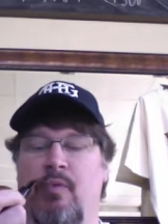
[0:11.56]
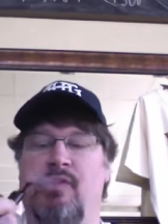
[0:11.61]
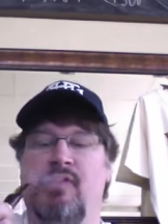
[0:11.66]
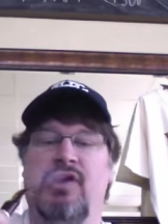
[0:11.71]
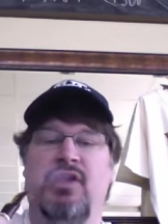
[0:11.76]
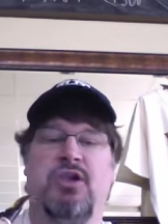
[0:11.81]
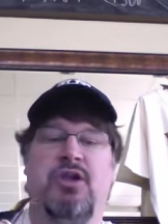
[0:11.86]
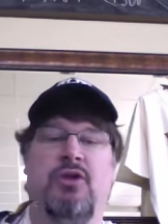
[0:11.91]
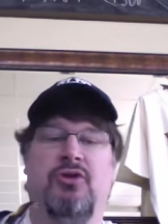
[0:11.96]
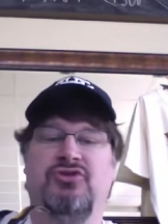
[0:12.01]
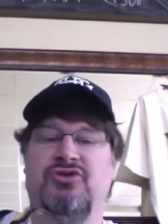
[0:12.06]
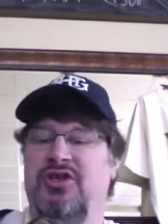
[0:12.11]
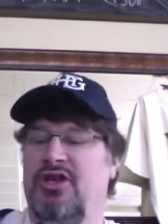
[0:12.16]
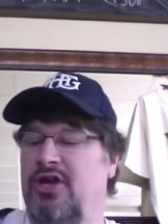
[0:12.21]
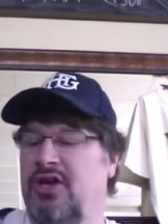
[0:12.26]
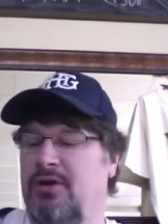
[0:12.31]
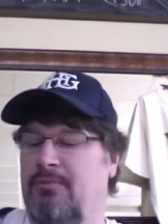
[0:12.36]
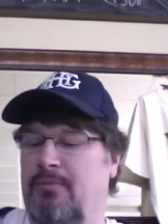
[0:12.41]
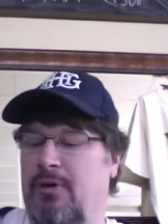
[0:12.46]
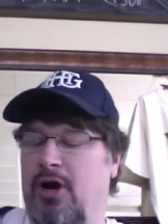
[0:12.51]
Getting close to the
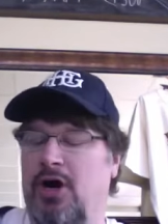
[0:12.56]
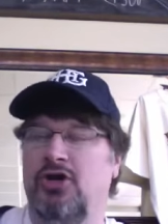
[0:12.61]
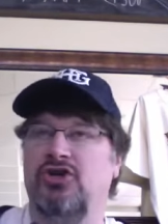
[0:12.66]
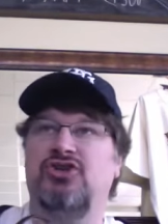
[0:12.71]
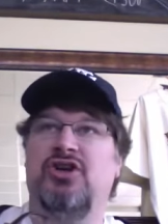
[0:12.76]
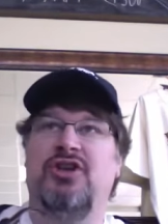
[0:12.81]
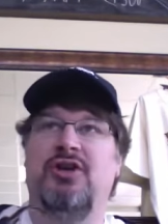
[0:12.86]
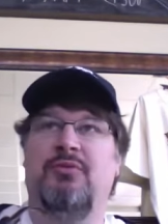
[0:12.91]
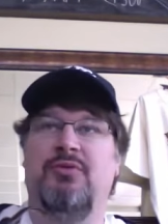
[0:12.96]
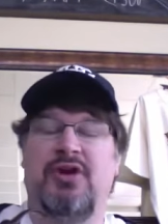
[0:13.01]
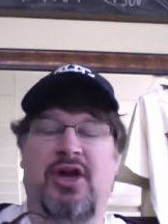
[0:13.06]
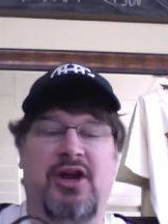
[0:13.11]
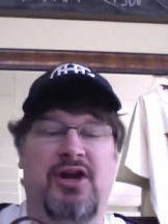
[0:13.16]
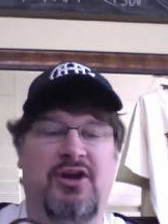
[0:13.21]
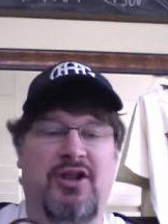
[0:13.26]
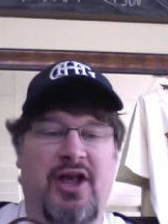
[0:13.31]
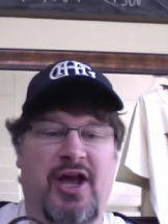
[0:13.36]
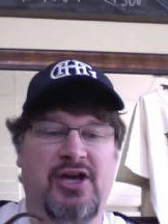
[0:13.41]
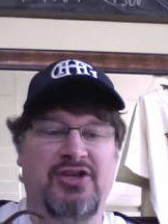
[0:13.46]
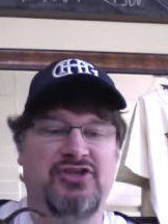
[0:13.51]
end of March. I think we had our
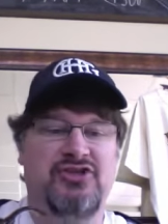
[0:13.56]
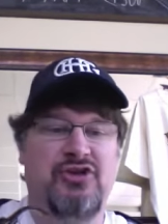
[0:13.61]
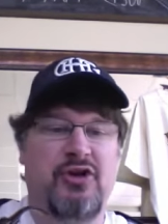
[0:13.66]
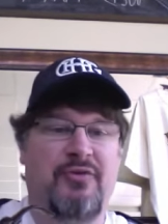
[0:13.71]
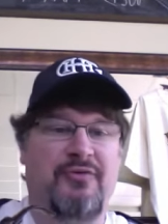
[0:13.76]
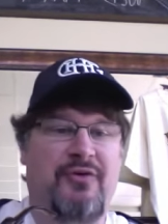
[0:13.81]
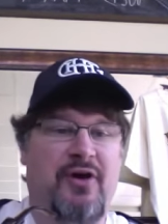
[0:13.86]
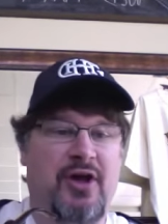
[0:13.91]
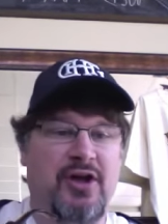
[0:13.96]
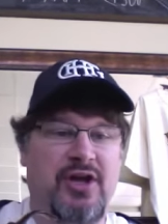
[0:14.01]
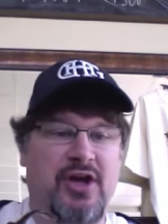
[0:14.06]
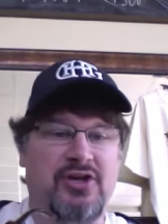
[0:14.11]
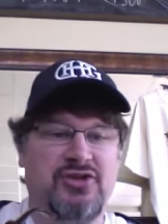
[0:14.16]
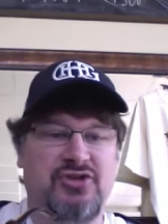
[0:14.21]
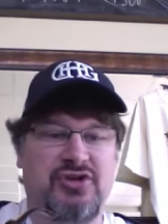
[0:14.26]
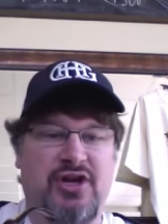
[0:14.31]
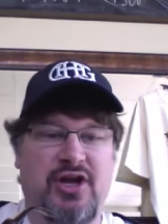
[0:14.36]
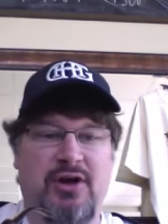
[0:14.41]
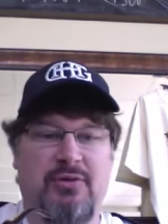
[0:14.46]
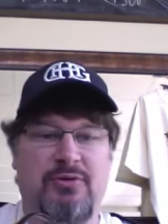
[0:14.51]
last snowfall
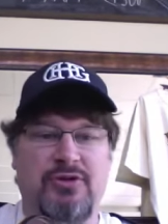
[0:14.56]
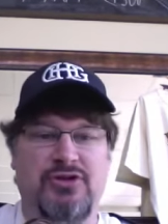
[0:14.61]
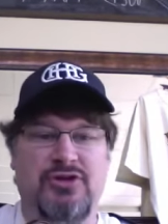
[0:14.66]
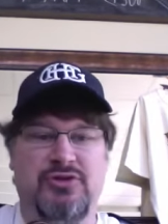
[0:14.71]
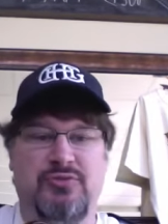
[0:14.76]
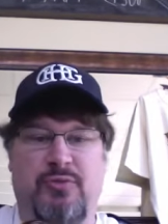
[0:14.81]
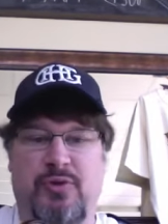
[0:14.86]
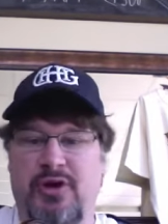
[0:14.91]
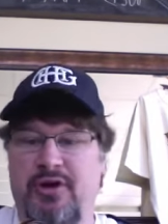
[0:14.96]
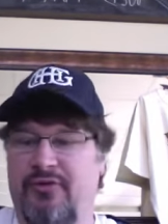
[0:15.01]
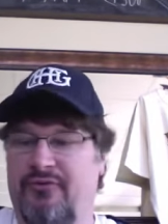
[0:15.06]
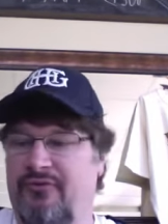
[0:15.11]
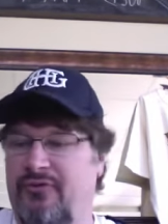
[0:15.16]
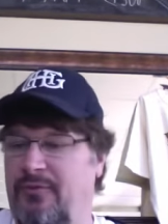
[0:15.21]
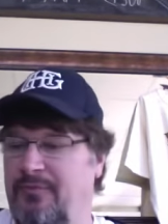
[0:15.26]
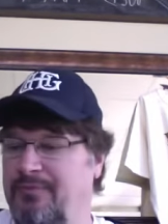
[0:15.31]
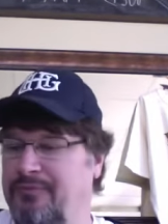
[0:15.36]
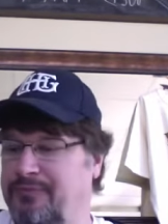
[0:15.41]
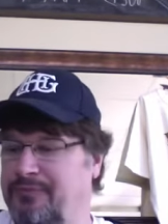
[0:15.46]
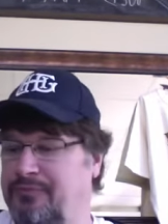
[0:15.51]
yesterday, which is wonderful.